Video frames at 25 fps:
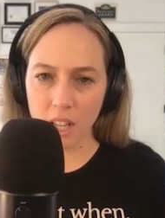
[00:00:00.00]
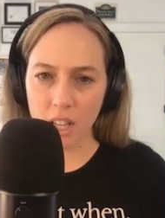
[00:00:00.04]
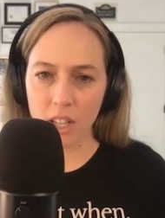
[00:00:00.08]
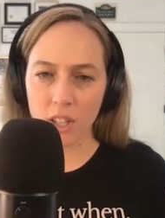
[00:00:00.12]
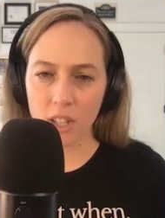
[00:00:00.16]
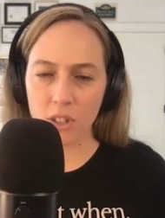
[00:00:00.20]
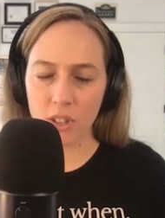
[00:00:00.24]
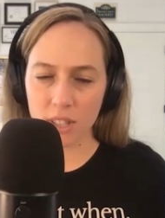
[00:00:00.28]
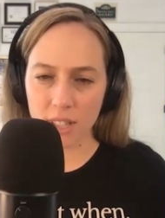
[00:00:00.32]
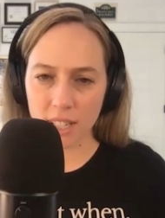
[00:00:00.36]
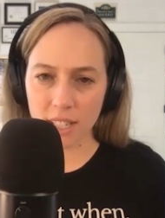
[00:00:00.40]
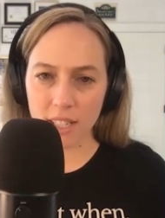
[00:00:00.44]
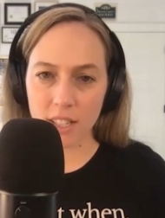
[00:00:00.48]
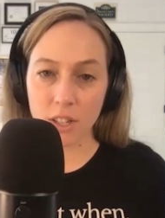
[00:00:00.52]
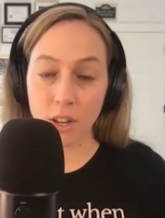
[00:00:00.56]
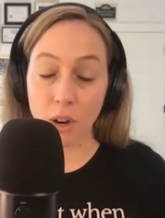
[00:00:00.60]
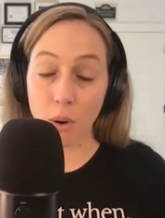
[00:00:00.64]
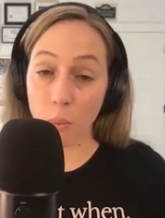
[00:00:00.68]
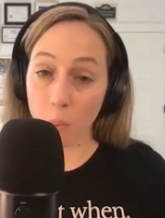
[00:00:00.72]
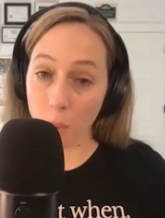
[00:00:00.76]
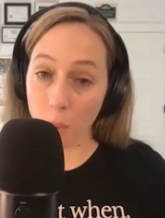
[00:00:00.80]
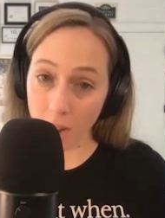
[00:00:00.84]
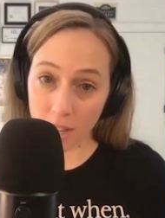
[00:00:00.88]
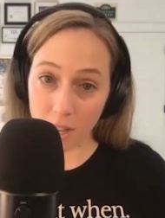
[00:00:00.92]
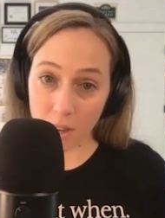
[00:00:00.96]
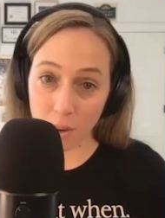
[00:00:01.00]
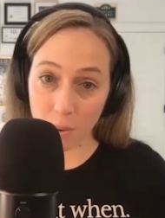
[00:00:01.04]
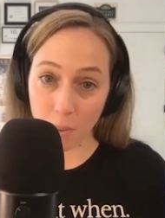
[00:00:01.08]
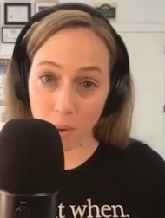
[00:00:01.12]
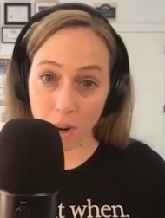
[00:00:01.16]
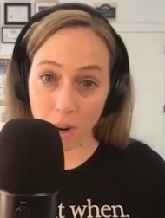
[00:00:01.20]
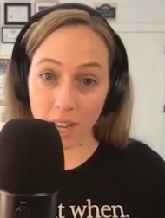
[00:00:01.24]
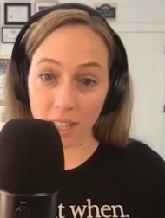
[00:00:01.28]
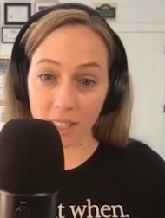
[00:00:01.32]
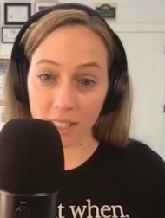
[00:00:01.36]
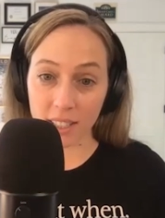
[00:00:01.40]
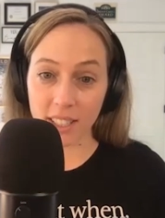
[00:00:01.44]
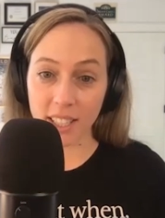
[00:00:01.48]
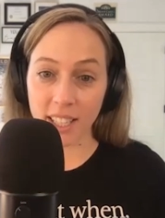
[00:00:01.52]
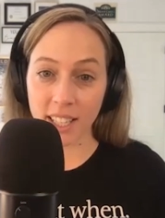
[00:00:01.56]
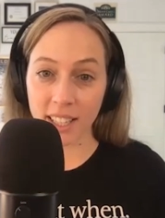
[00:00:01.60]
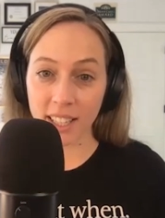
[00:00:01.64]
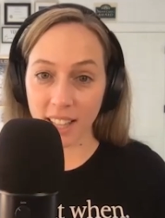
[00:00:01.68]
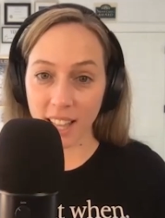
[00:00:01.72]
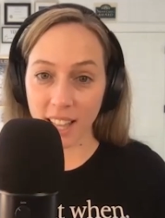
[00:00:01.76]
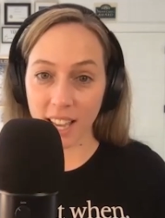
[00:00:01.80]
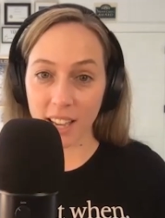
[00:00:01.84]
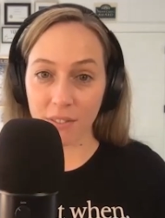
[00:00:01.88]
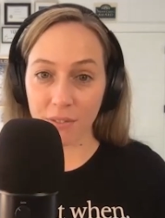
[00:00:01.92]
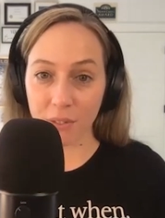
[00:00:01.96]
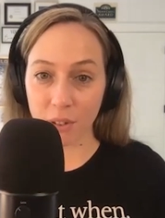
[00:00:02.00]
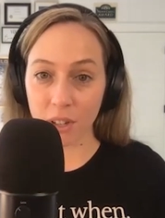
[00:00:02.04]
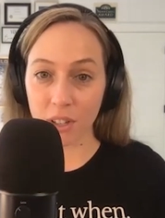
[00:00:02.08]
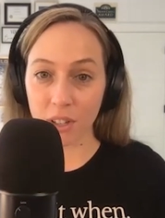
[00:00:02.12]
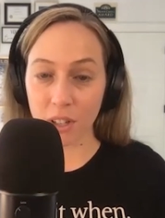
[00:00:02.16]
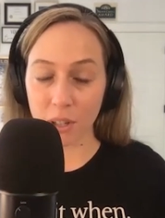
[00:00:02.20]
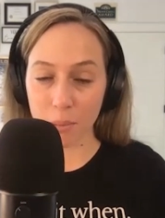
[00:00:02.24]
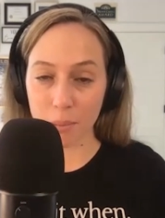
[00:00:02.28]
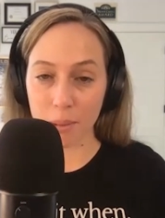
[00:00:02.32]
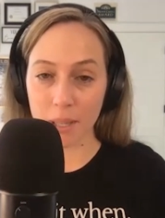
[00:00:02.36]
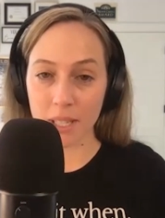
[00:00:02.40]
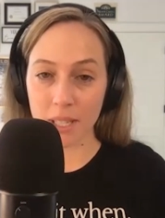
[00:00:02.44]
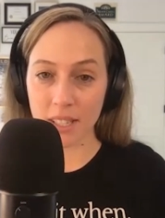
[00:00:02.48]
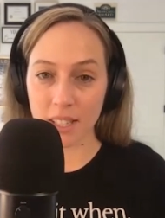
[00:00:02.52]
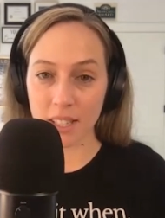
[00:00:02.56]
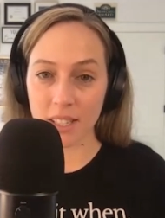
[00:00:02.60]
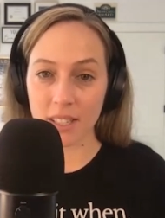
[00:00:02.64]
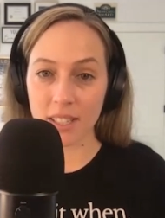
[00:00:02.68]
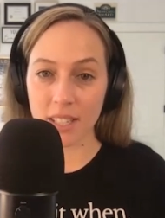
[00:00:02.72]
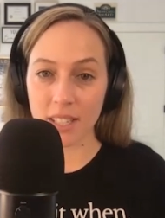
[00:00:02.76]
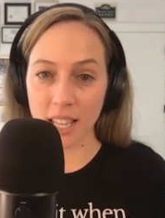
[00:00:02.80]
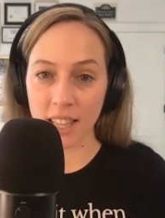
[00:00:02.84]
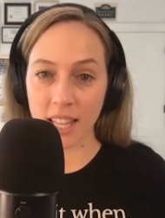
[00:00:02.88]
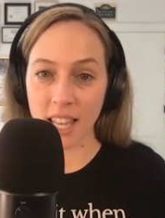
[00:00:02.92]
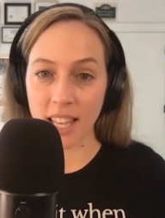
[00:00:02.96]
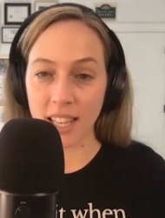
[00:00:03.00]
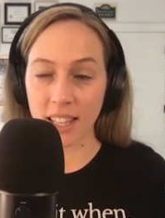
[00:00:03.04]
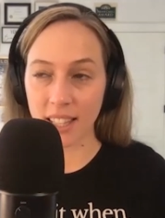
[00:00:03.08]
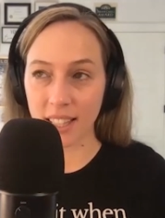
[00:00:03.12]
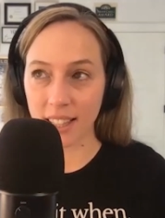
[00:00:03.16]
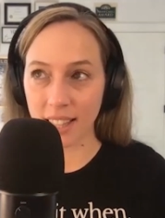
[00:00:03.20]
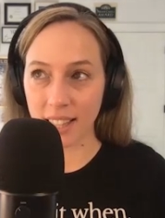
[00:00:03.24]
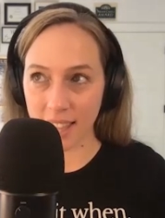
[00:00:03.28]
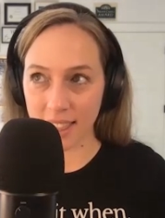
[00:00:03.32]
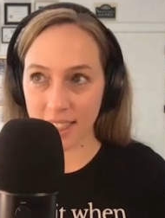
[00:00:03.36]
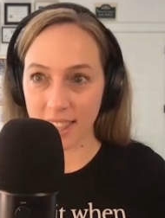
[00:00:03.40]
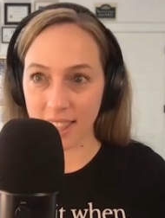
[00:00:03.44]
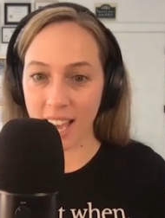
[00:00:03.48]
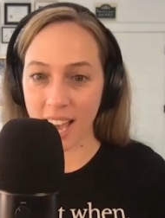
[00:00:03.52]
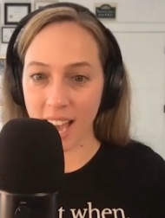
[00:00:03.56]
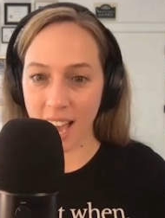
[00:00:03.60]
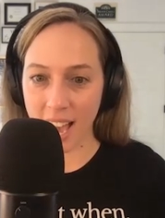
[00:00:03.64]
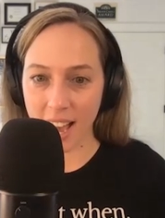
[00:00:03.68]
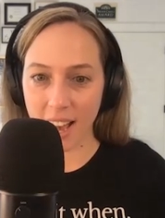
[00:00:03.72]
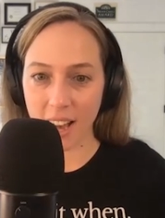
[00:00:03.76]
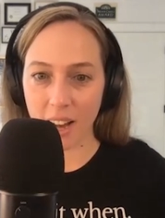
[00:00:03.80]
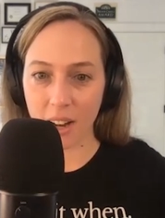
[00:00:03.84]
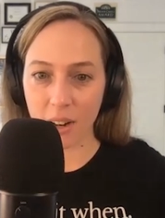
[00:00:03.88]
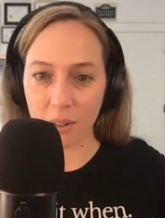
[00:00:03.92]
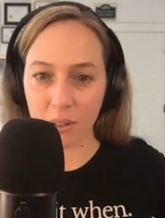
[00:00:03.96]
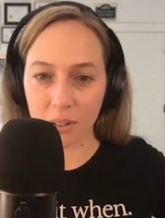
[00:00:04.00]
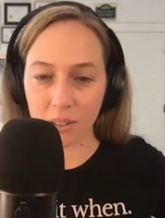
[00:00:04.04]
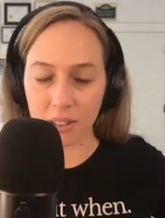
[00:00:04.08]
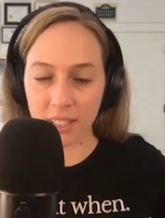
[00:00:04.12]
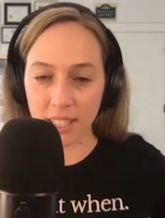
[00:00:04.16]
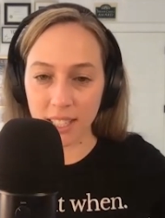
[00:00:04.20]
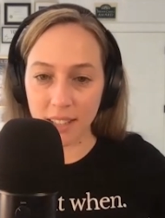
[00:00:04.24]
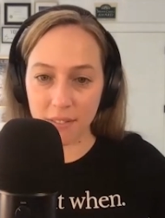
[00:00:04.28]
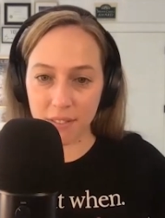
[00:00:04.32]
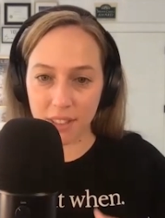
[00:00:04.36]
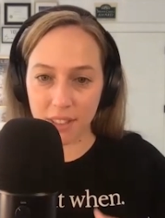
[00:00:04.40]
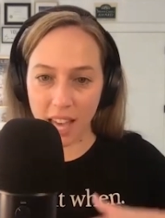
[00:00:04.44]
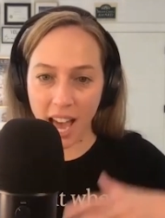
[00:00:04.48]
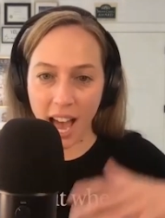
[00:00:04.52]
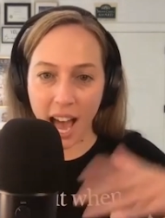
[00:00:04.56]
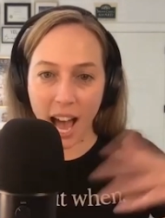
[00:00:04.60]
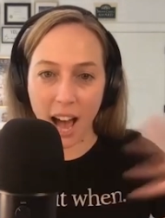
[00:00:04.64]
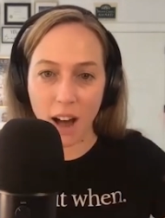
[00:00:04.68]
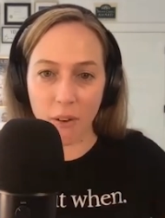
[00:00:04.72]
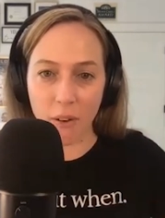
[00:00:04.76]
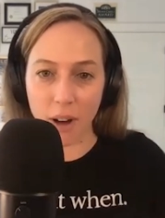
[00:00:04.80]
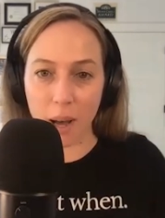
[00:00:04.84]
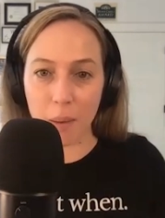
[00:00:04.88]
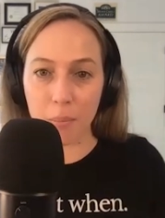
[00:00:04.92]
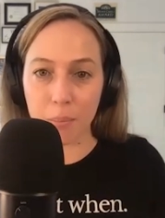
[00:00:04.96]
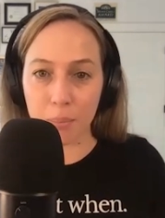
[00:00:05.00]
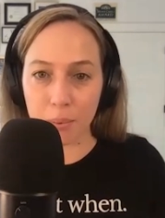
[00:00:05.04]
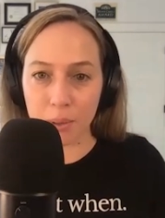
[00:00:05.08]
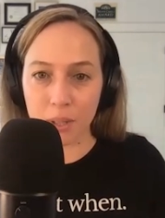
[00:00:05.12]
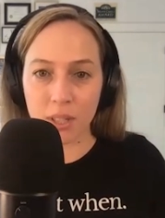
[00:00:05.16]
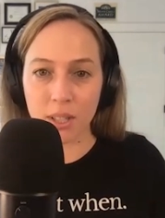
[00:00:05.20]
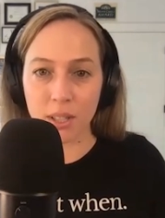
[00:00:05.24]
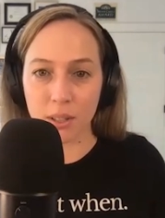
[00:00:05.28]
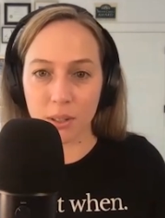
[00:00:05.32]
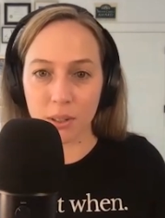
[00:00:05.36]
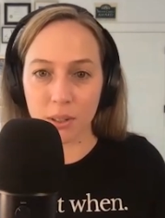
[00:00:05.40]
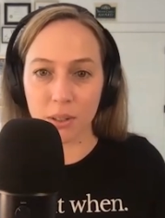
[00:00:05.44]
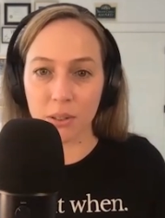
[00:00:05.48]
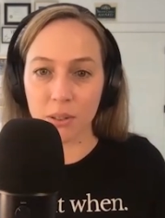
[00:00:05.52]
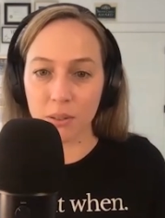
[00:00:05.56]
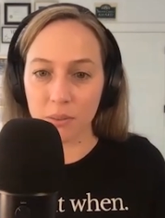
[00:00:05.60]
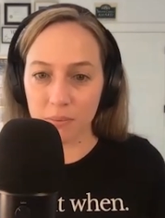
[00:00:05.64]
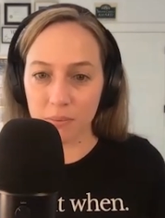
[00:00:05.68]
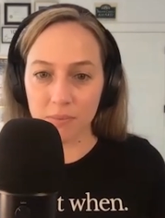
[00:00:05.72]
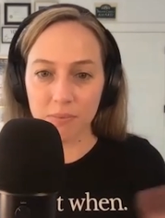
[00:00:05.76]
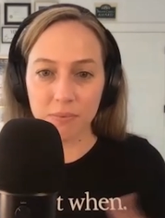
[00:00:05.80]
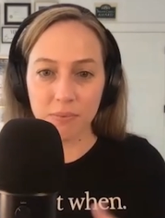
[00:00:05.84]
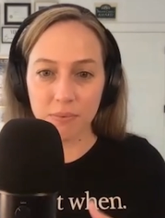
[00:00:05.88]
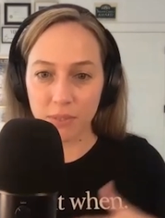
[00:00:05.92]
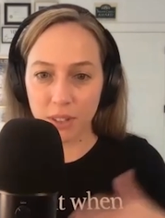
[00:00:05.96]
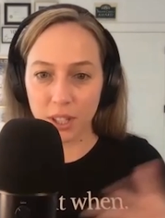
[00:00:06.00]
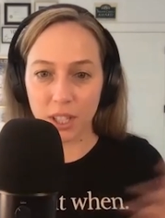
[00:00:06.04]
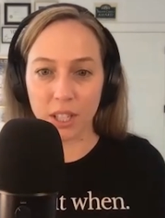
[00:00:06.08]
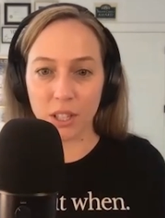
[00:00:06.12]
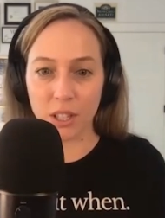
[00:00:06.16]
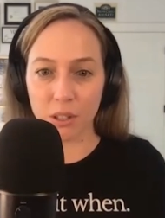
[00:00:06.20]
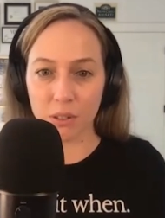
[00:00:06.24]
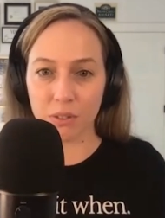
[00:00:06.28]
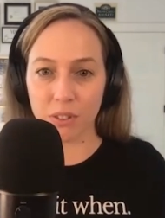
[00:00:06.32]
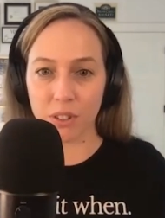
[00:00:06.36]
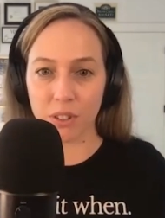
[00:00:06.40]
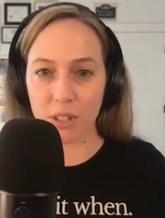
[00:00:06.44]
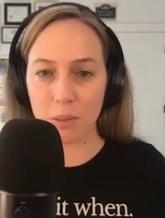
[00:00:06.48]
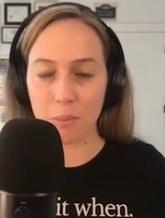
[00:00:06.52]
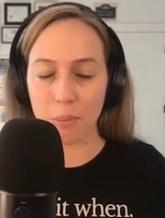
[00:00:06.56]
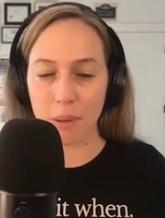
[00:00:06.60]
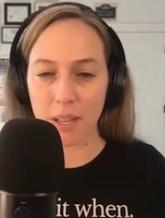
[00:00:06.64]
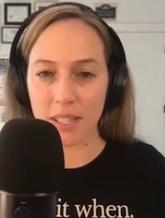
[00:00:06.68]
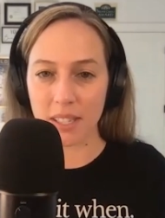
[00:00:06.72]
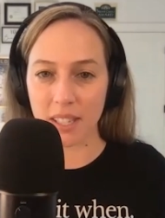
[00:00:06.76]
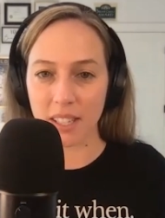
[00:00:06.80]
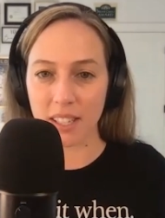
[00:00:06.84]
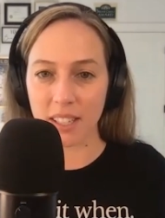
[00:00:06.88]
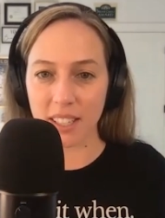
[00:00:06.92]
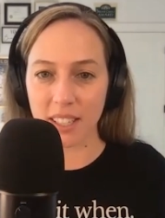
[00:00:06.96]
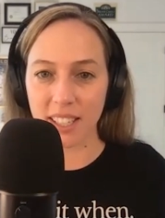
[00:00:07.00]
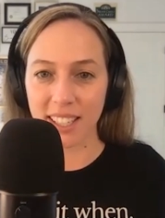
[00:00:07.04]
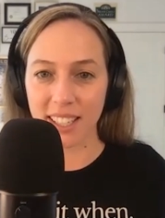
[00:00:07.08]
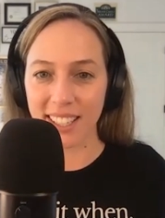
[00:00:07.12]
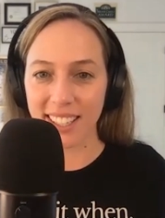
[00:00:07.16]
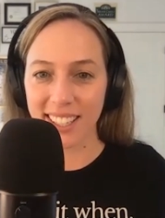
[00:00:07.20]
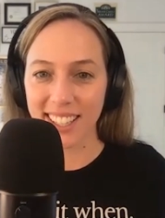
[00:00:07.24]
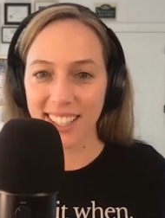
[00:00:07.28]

You just need to know what you want in life or in your business, and then leave the how up to the universe, basically.